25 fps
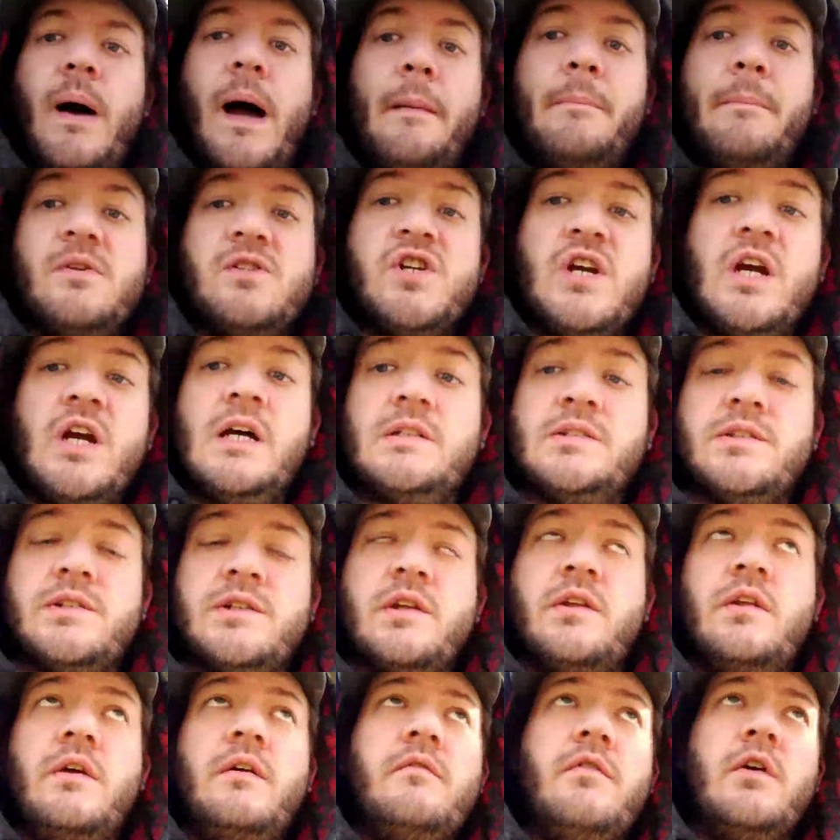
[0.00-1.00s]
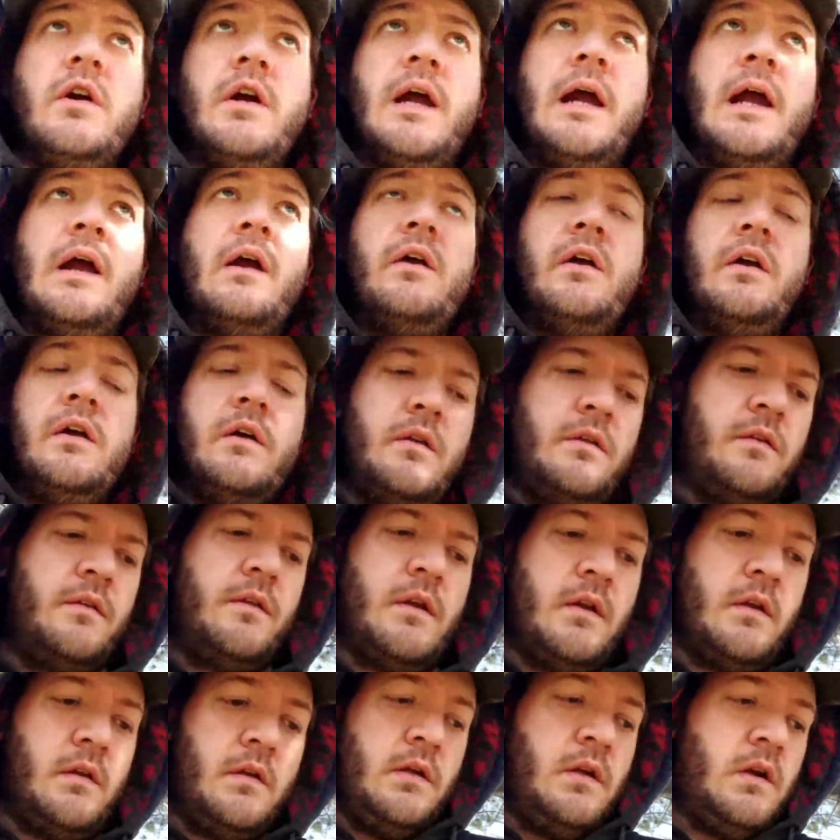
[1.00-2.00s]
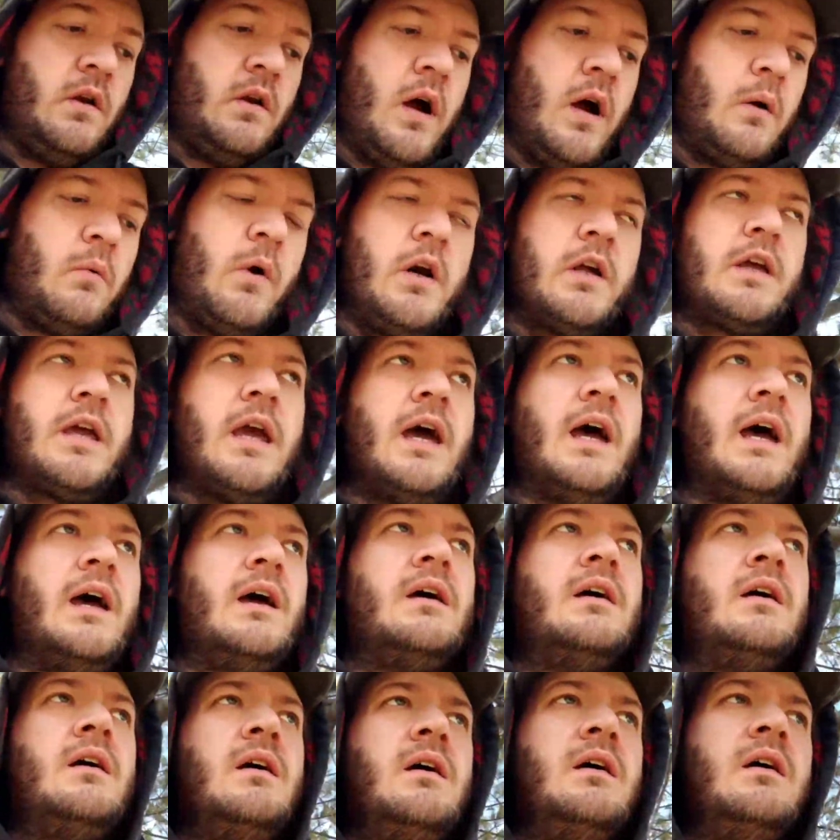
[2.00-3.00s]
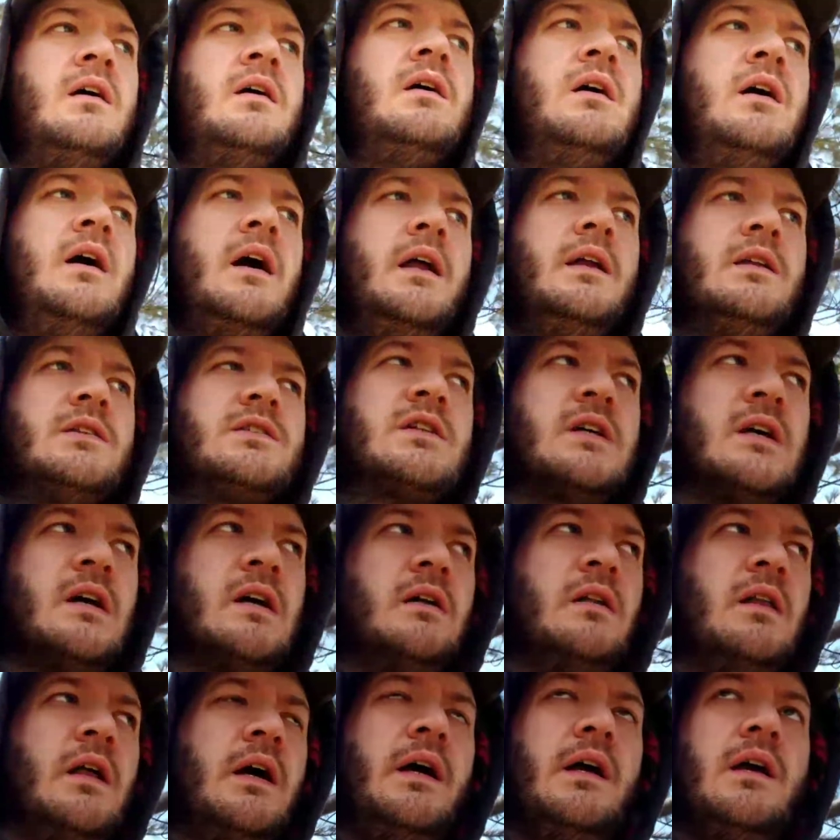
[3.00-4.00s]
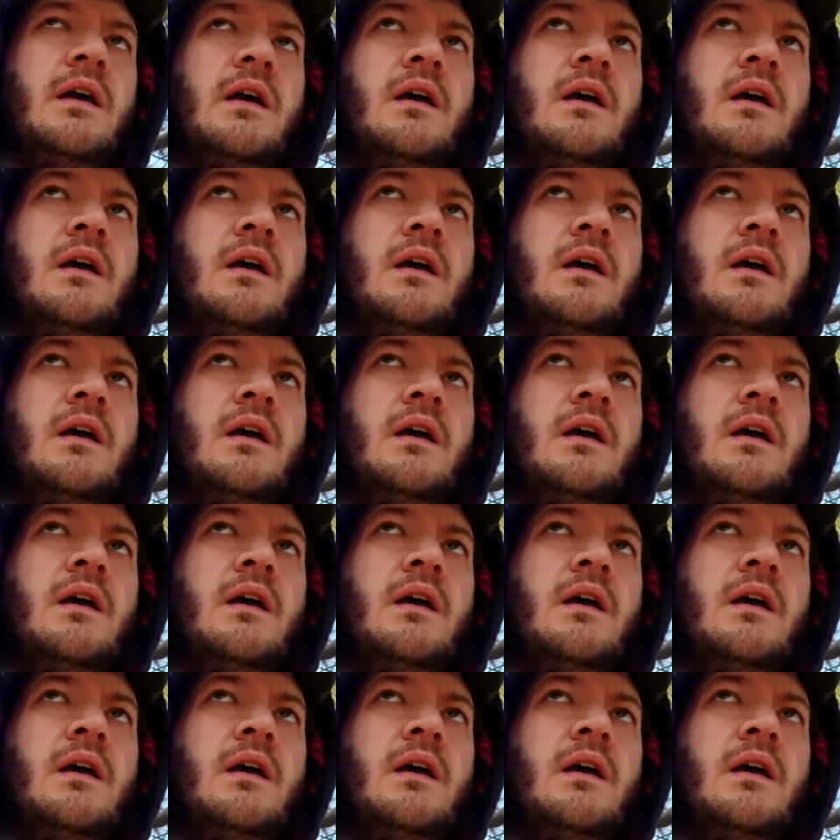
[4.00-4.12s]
Papa John's delivery area that, I work at. And it's kind of like,